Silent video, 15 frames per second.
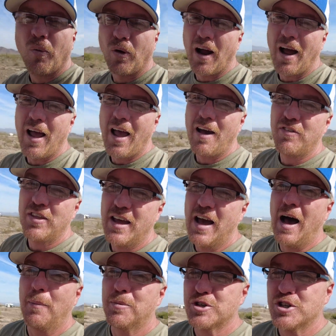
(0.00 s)
where I have the
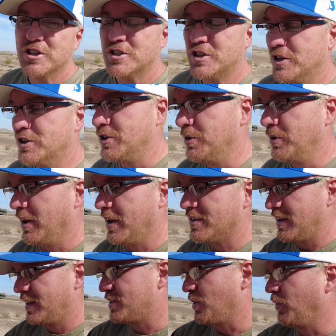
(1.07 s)
option to do
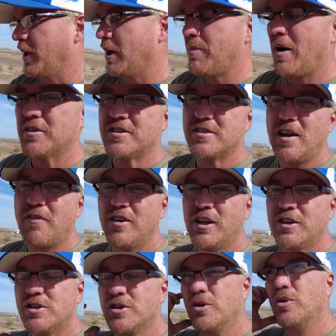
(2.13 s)
this. It's only about
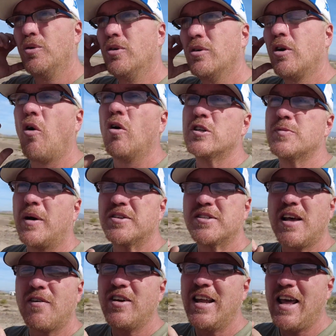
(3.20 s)
it's about
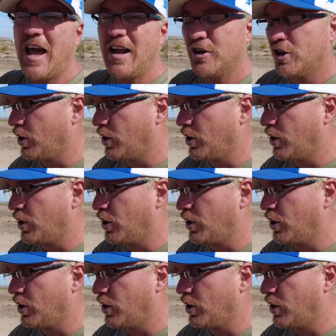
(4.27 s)
78